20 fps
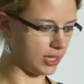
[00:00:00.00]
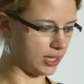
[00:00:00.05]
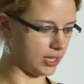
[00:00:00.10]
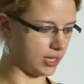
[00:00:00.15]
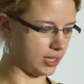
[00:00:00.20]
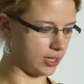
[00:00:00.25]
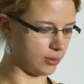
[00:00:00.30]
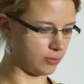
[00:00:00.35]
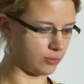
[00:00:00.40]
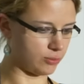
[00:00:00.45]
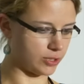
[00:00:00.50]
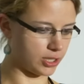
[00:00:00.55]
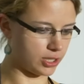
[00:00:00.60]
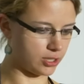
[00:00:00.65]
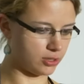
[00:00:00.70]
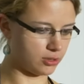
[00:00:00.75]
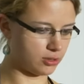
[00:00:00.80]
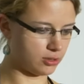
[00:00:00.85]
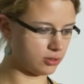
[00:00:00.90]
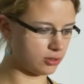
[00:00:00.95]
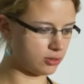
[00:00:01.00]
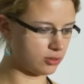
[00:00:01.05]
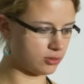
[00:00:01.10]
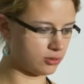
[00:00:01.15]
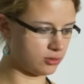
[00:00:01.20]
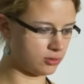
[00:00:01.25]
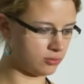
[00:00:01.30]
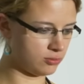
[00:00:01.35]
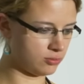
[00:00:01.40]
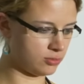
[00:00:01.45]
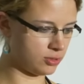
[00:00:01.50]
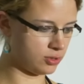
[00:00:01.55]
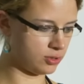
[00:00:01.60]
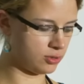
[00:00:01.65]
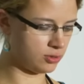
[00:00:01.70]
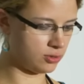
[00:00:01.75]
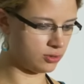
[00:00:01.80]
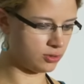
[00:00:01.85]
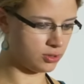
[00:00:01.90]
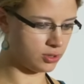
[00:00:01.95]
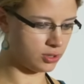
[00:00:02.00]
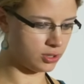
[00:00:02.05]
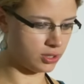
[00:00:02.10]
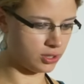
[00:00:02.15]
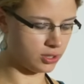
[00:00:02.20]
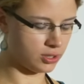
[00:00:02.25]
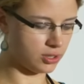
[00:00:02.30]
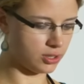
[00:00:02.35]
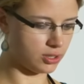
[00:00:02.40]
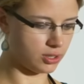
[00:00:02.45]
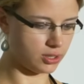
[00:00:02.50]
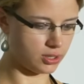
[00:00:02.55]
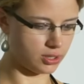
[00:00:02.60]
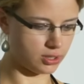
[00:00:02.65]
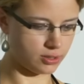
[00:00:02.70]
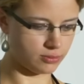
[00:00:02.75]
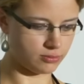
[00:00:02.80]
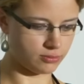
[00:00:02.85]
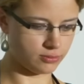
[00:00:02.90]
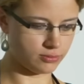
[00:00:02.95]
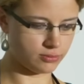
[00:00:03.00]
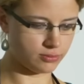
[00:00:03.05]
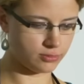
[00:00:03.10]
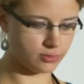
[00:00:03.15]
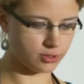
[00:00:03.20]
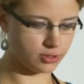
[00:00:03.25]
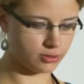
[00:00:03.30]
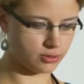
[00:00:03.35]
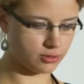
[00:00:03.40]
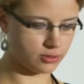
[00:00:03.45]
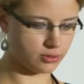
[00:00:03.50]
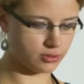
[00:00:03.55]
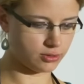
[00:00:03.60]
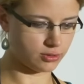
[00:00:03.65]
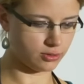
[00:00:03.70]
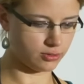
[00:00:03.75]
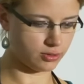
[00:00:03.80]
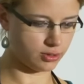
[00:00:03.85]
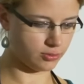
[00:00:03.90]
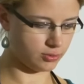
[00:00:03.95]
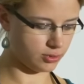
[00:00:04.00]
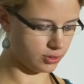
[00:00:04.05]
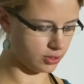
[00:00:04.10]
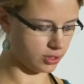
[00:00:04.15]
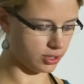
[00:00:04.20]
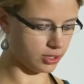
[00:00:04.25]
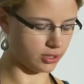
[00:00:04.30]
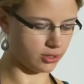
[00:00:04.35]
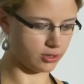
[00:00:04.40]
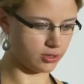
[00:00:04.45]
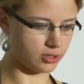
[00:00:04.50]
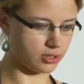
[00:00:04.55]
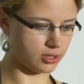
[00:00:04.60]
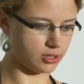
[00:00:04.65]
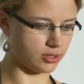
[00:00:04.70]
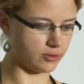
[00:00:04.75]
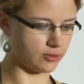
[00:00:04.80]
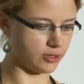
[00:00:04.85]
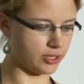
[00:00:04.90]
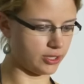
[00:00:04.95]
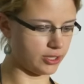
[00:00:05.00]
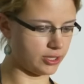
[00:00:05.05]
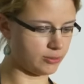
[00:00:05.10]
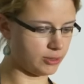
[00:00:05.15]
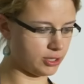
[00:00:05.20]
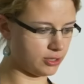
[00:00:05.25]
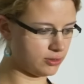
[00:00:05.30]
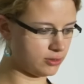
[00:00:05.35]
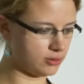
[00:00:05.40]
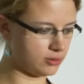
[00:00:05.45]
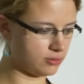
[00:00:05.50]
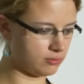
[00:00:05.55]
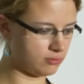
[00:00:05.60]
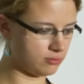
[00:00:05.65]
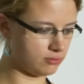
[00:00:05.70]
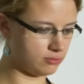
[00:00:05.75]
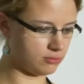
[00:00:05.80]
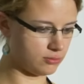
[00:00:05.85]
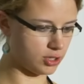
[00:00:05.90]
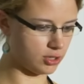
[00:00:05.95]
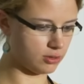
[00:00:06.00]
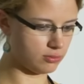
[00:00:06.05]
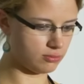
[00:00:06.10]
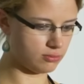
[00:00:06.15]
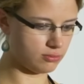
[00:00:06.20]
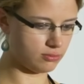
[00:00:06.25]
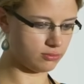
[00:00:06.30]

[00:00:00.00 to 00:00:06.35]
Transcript: We can also let me take this as a variable. No.